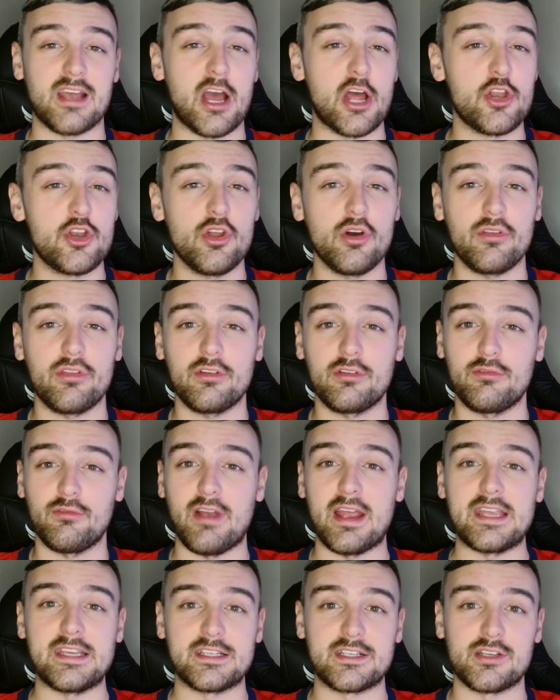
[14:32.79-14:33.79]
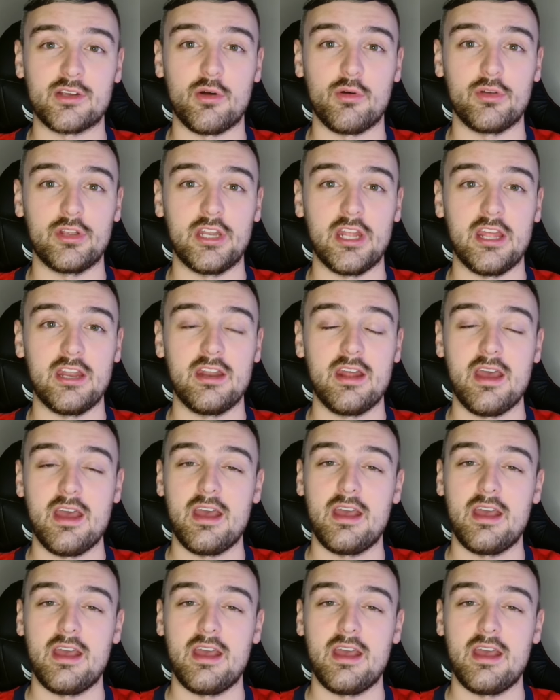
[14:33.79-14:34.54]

another great signing,